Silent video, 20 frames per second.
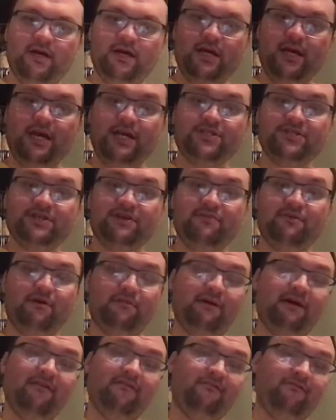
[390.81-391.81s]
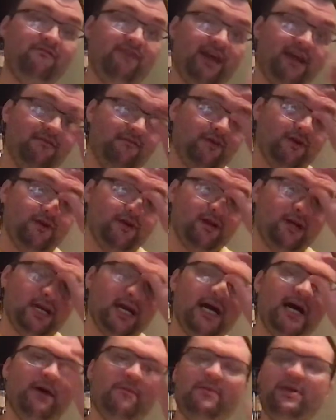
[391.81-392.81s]
Easily one of my favorite
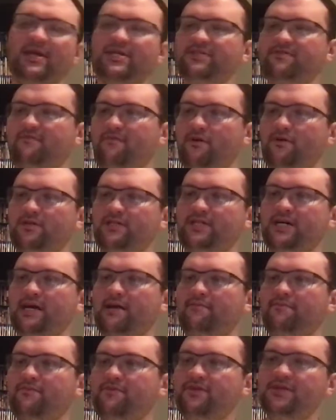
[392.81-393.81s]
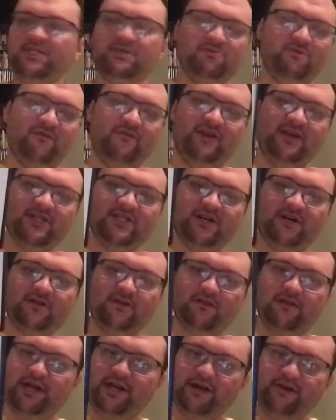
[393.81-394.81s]
comedies of all time. This movie is
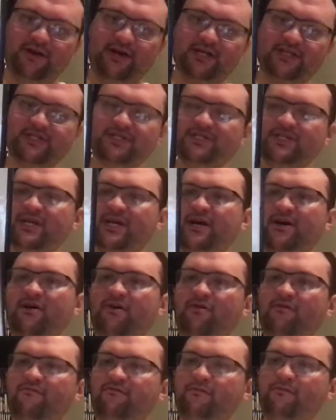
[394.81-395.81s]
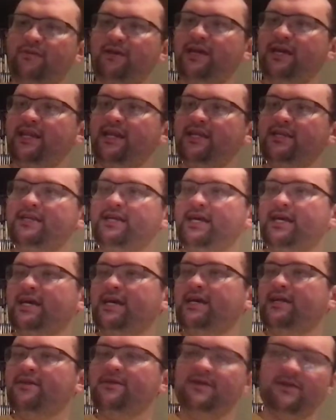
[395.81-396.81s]
hilarious as hell from beginning to
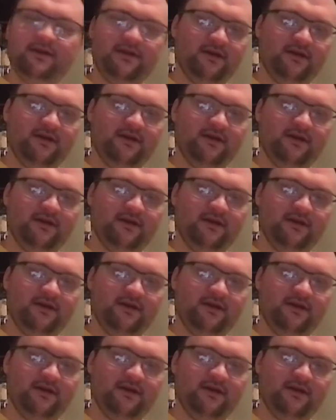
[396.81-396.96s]
end